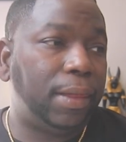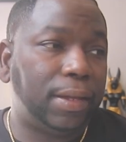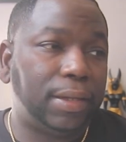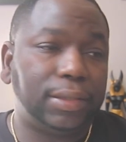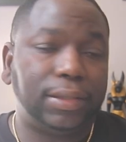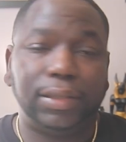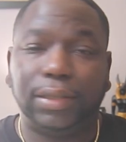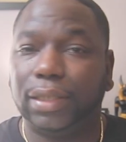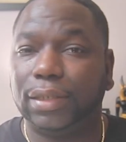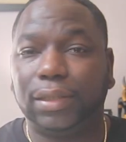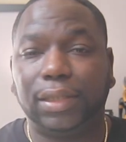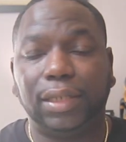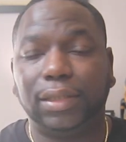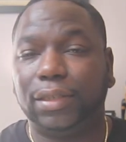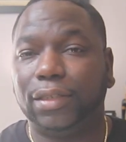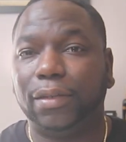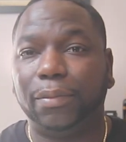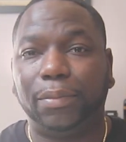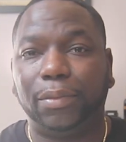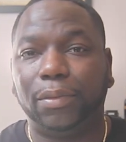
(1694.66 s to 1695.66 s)
It's just that
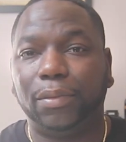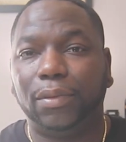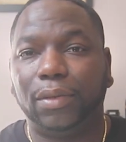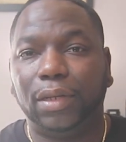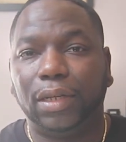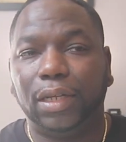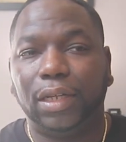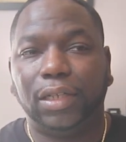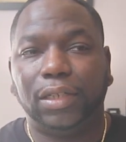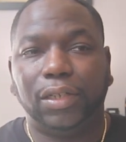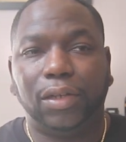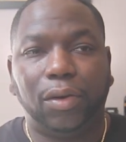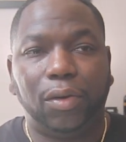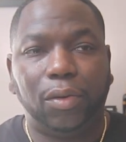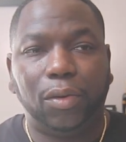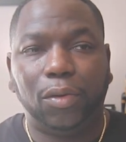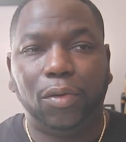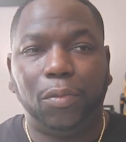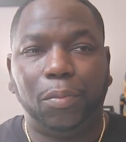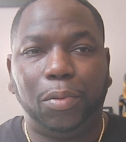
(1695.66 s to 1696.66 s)
simple. Your
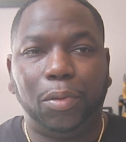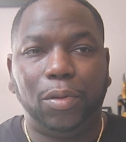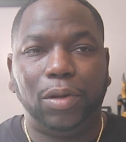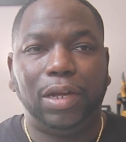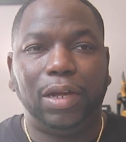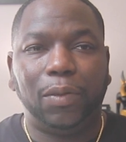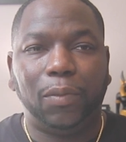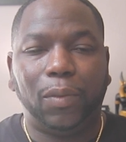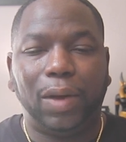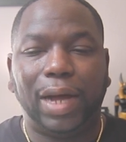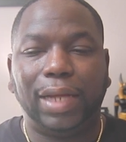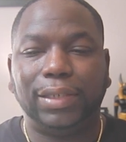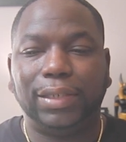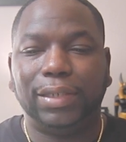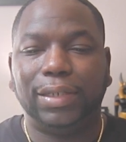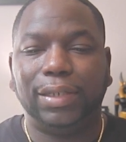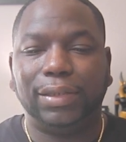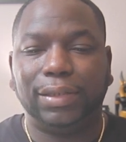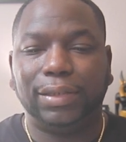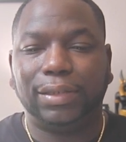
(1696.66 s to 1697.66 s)
whole point in
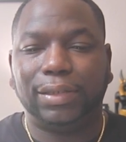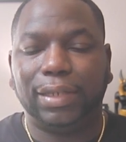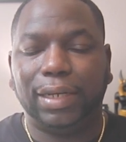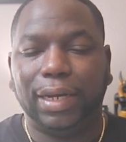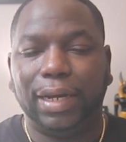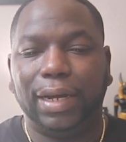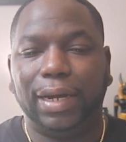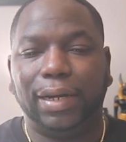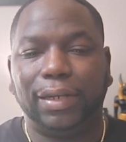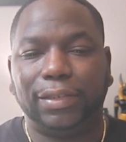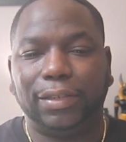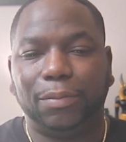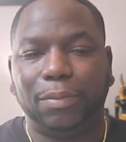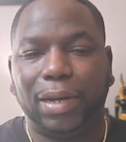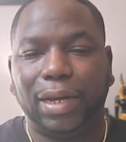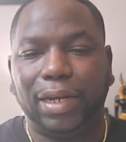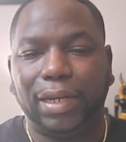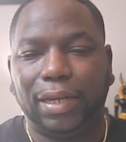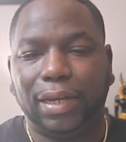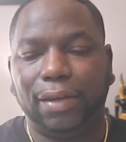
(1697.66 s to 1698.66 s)
watching this is to hear
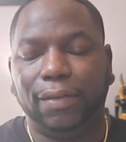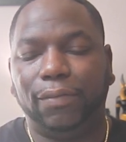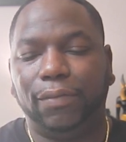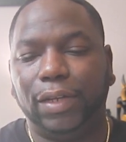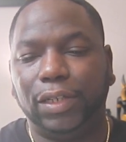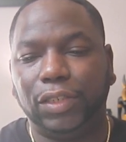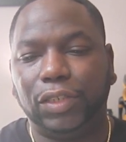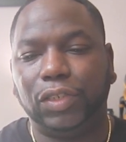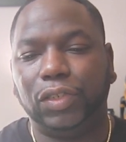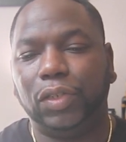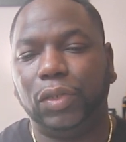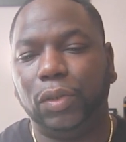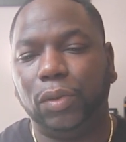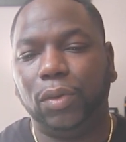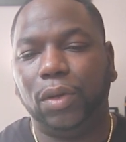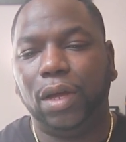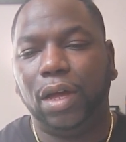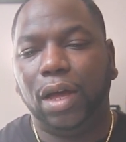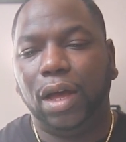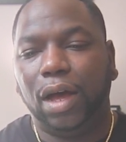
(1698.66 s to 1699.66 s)
somebody convince
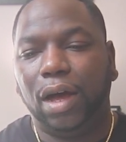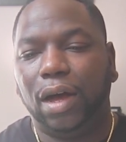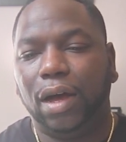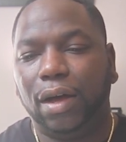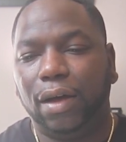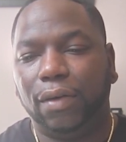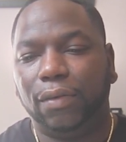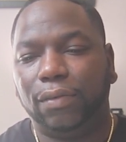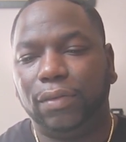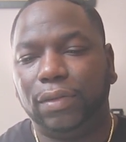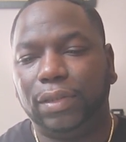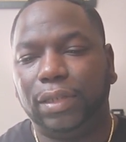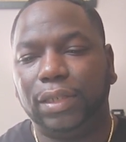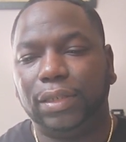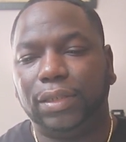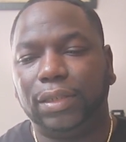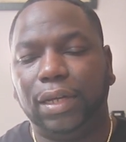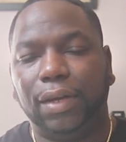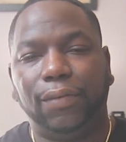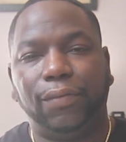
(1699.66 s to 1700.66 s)
you of
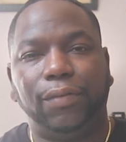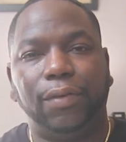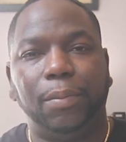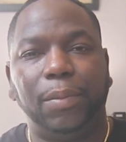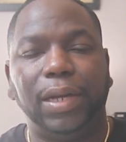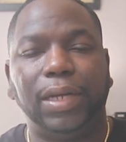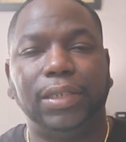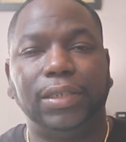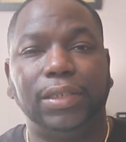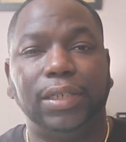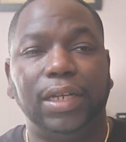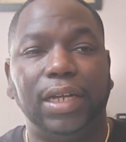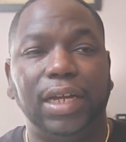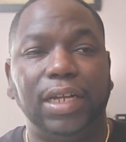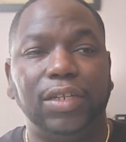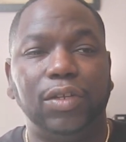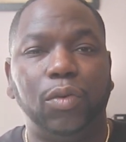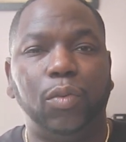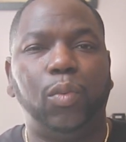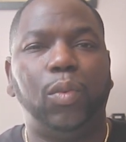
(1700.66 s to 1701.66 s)
this information,
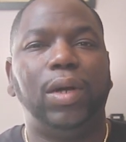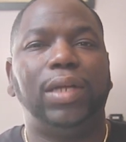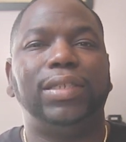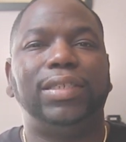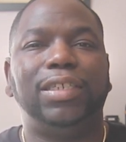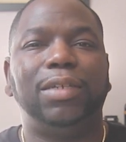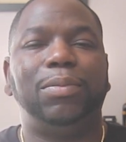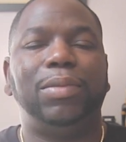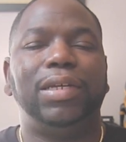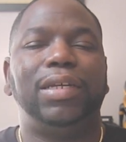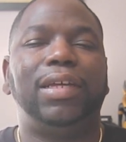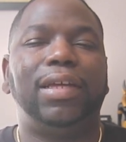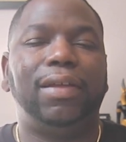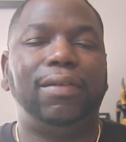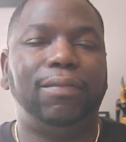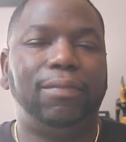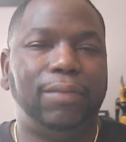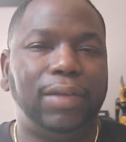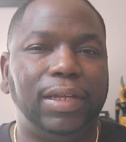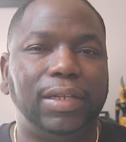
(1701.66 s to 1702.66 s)
and you want to be
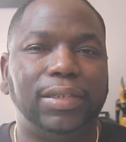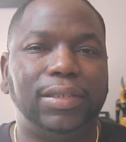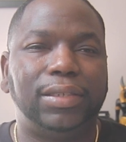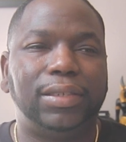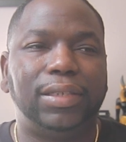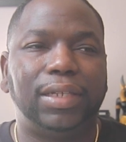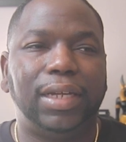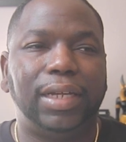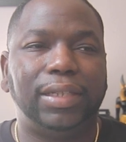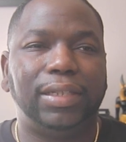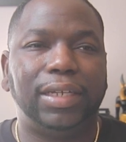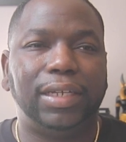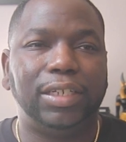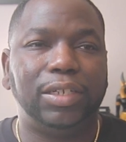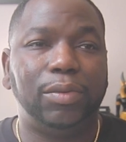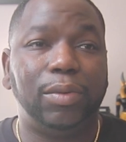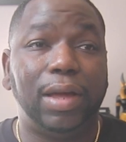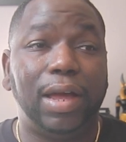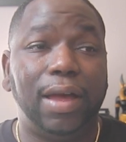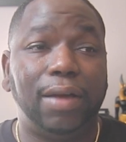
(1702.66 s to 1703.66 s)
convinced. And then
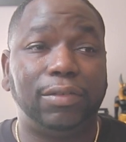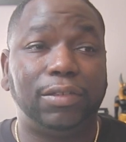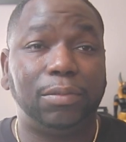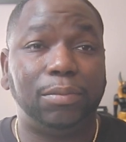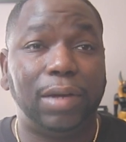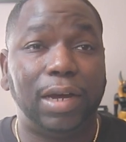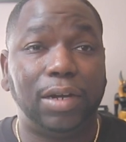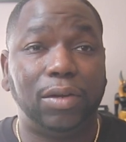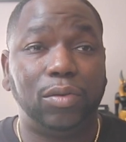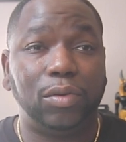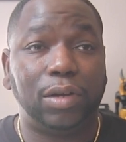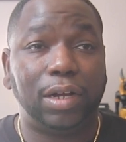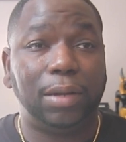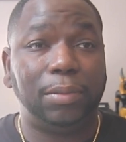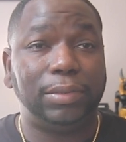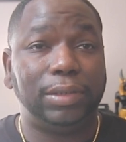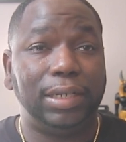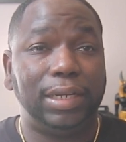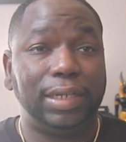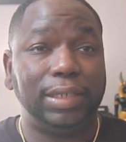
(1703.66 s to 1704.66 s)
you have somebody who
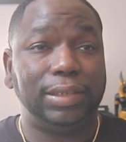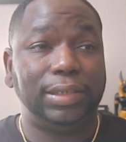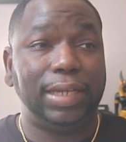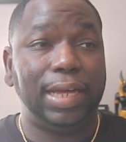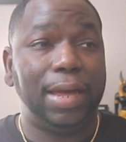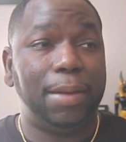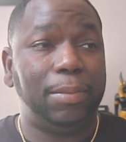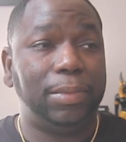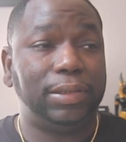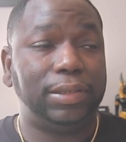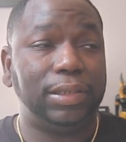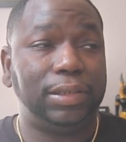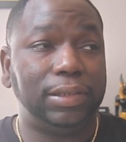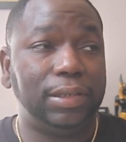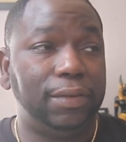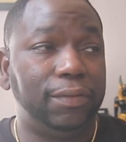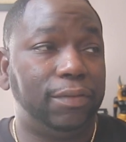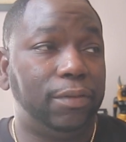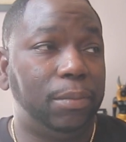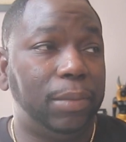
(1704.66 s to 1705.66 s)
comes and examines
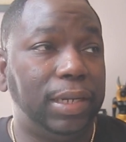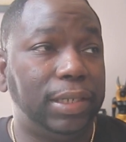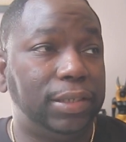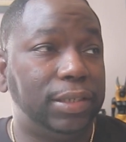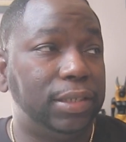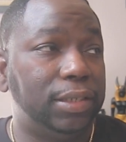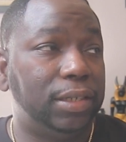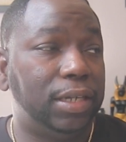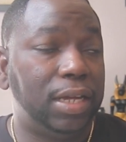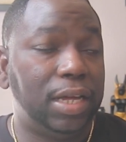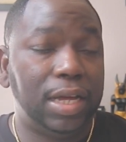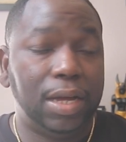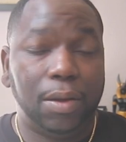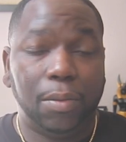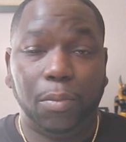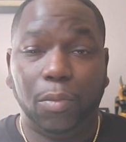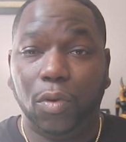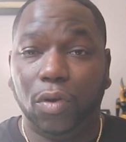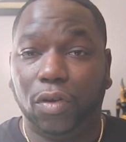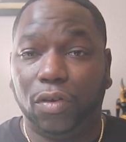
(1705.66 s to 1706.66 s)
this information
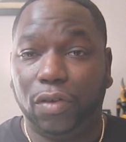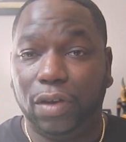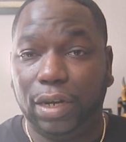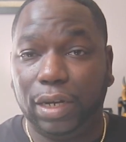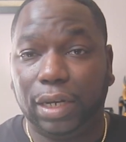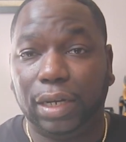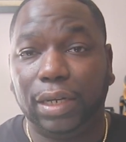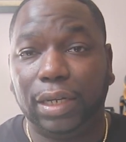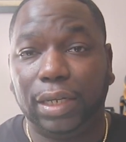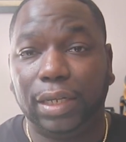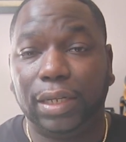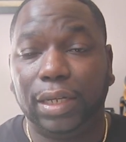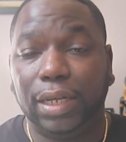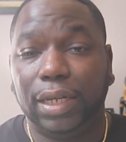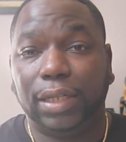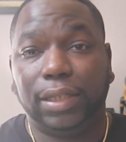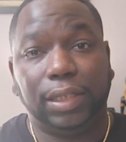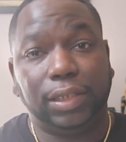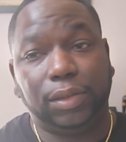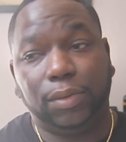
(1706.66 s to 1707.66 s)
more critically
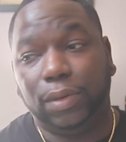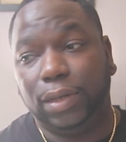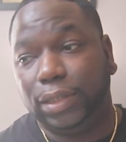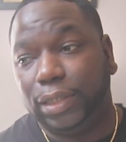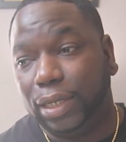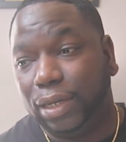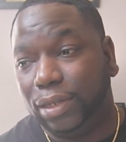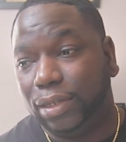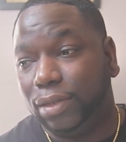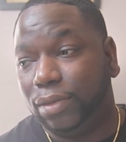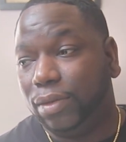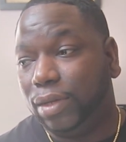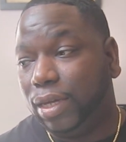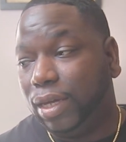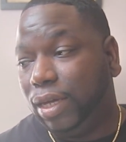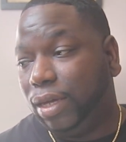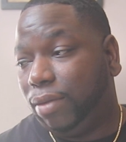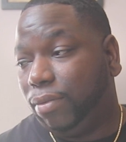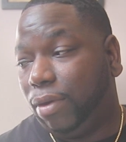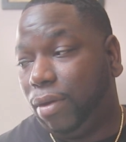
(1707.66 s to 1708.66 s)
that's going to tell you,
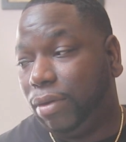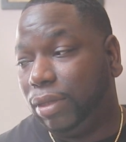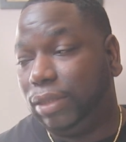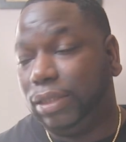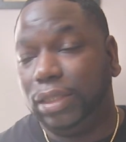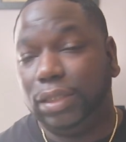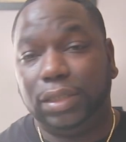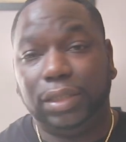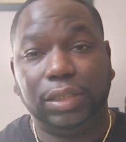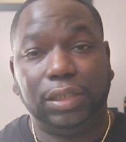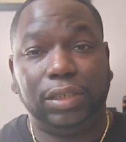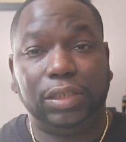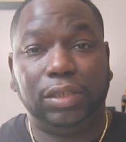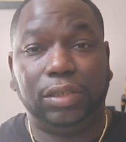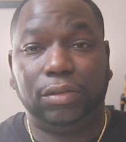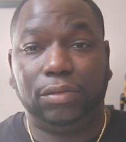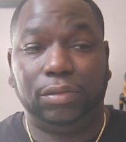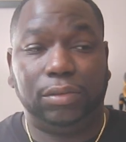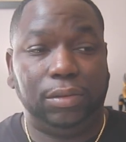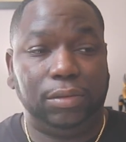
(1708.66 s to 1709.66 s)
well, this
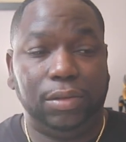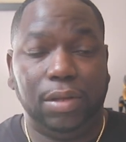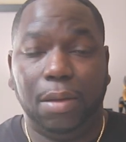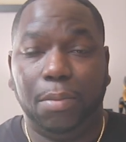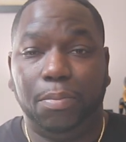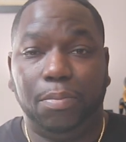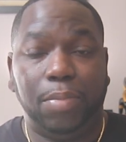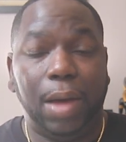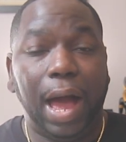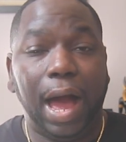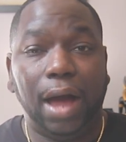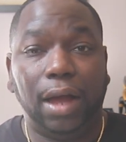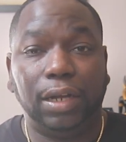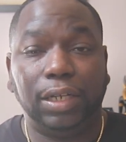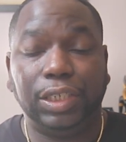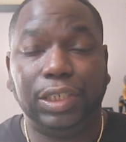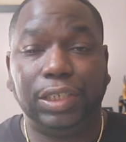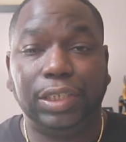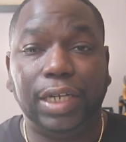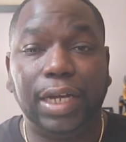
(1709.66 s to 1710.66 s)
is a pile
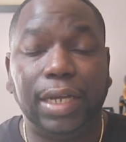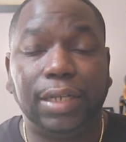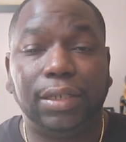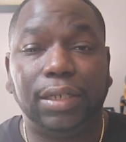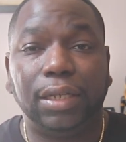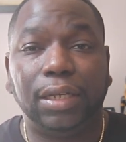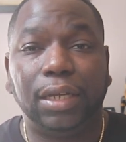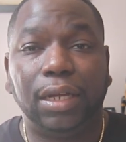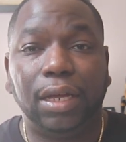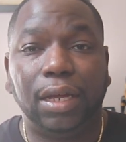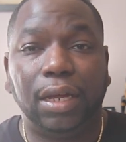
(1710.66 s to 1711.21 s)
of shit.